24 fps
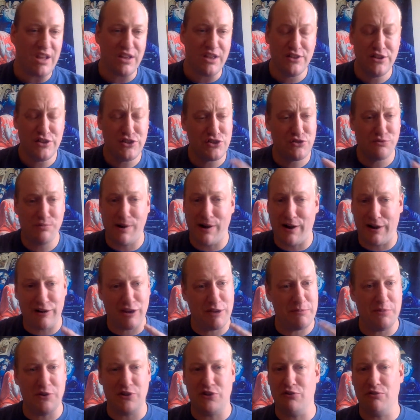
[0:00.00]
This is where I'm
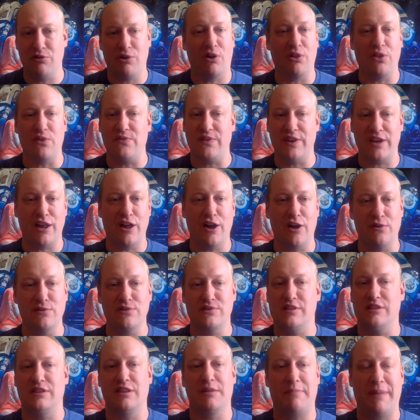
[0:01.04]
going to be doing all the
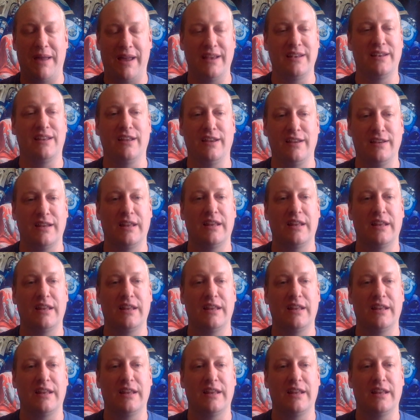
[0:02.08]
videos and the painting